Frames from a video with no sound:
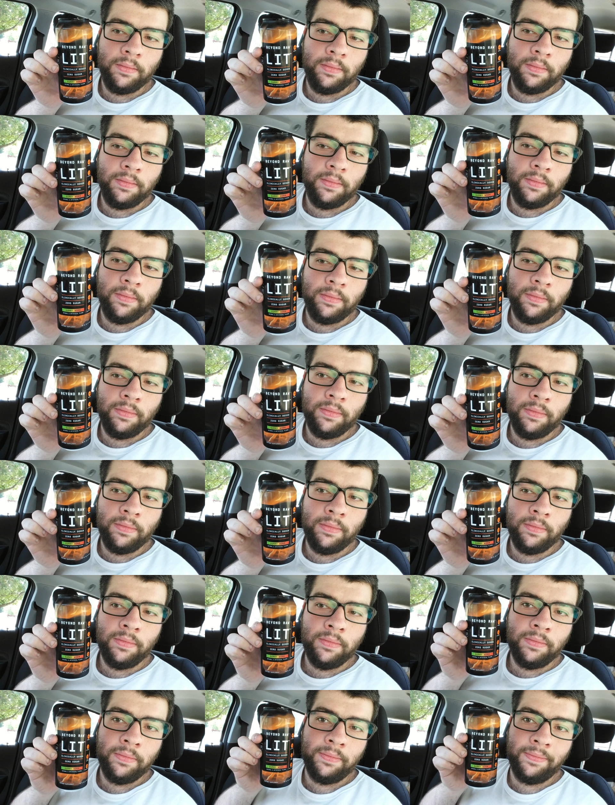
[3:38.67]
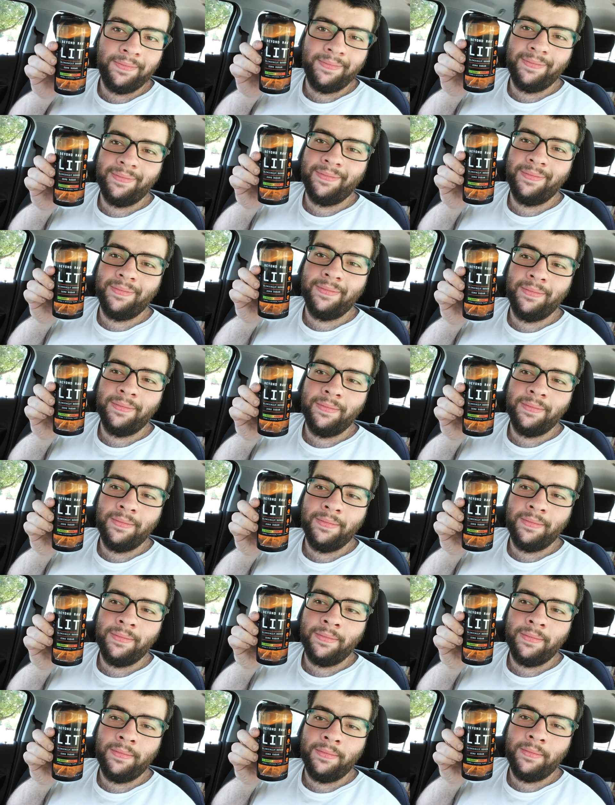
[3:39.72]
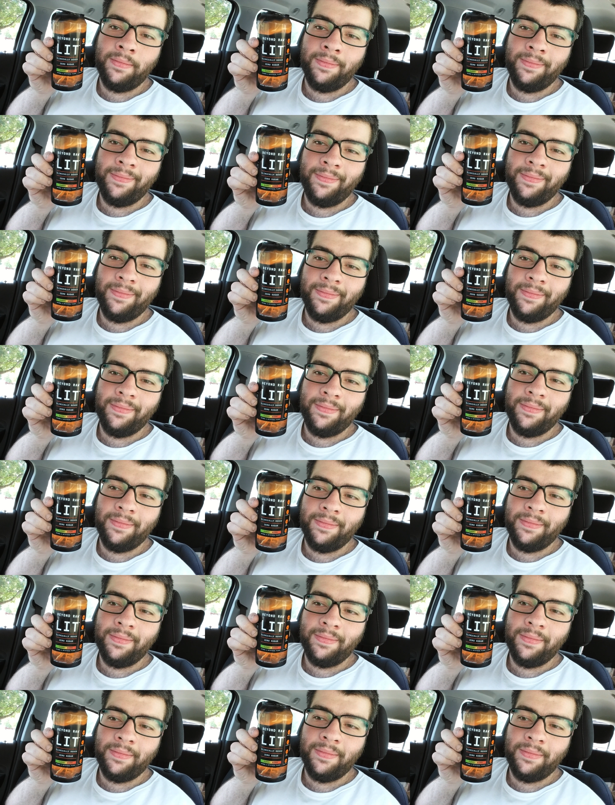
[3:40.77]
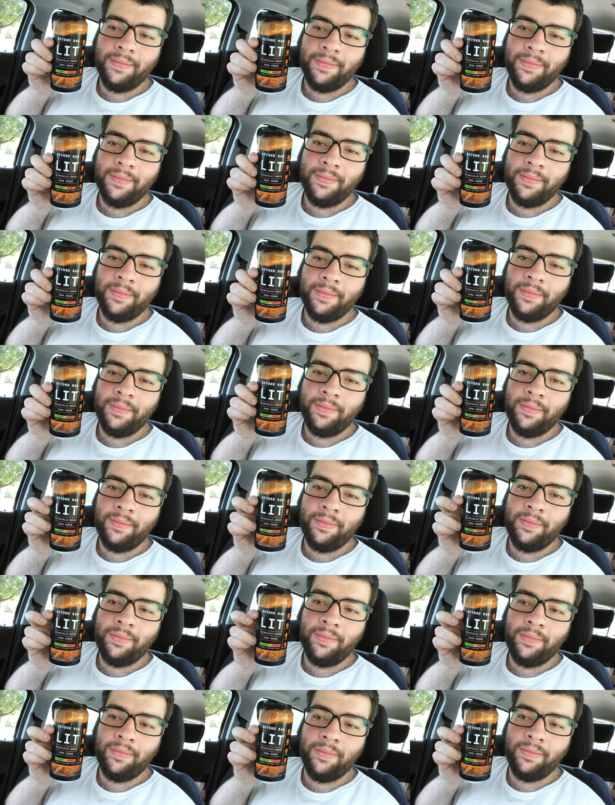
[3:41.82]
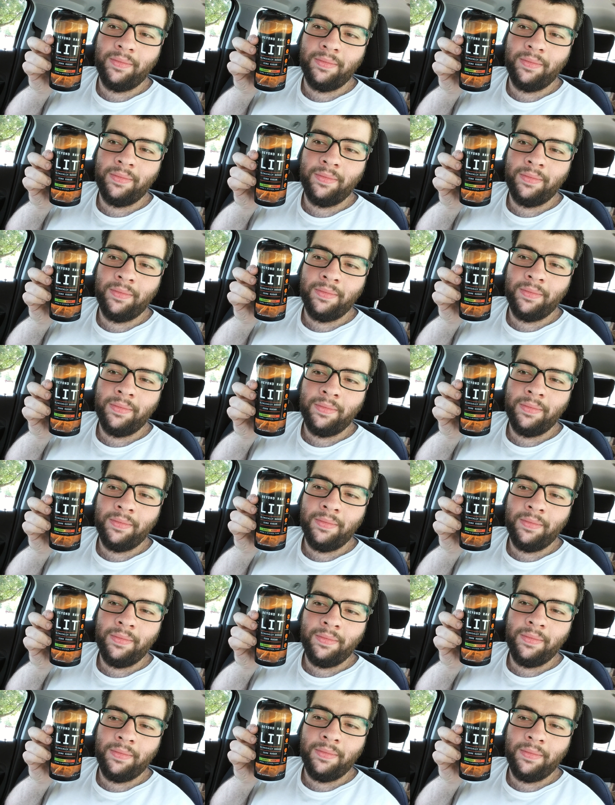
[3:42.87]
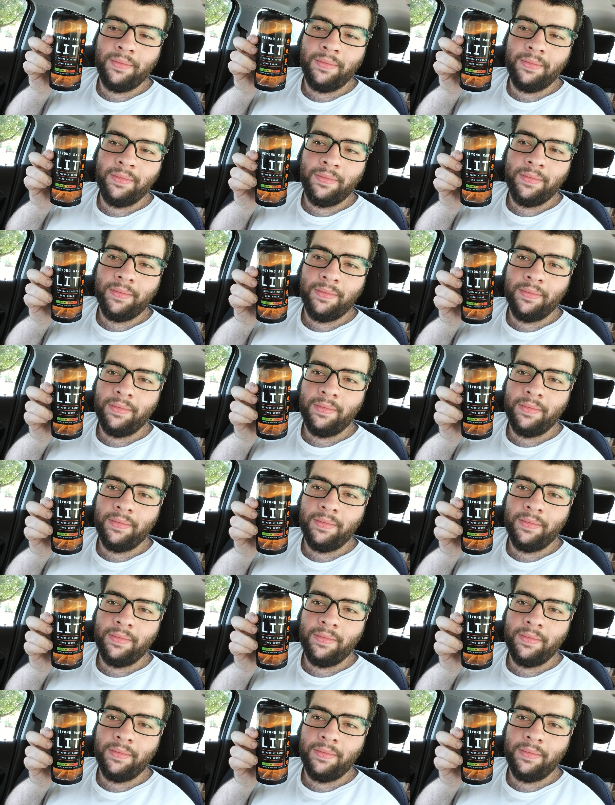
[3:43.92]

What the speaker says: Nobody speaks.